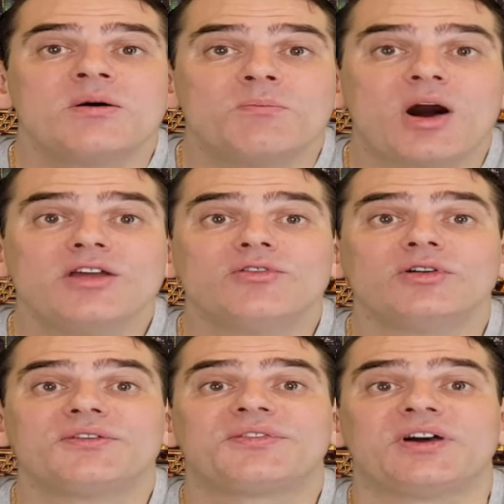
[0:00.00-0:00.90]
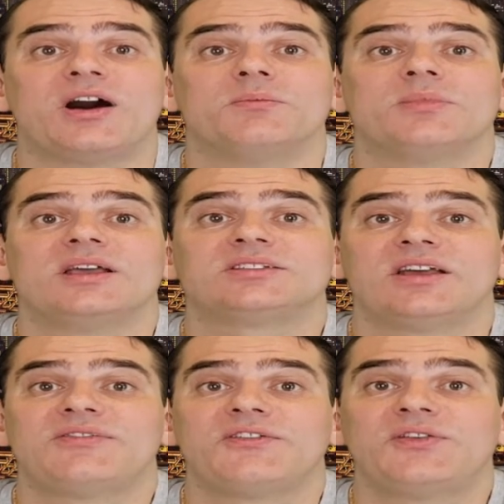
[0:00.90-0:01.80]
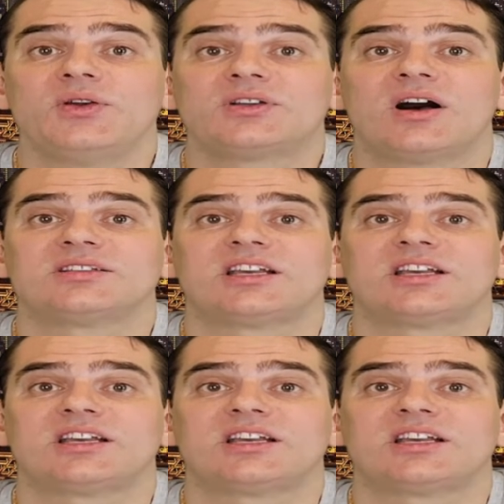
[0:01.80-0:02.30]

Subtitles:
My rule of thumb is that if a food cart